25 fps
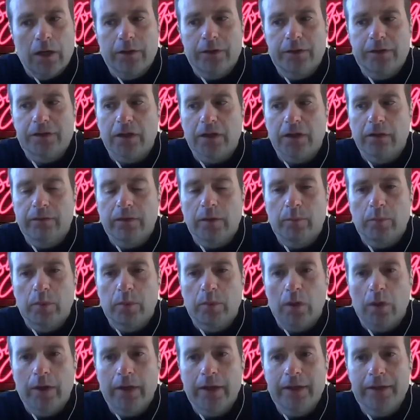
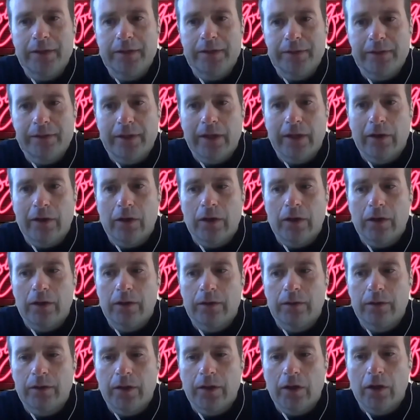self-employed, there
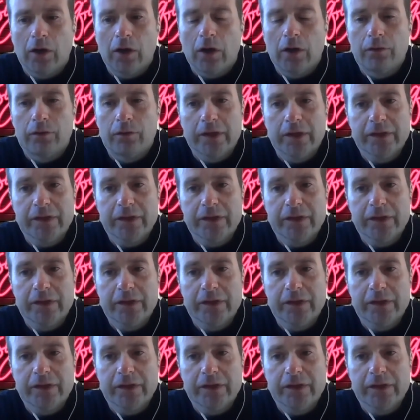are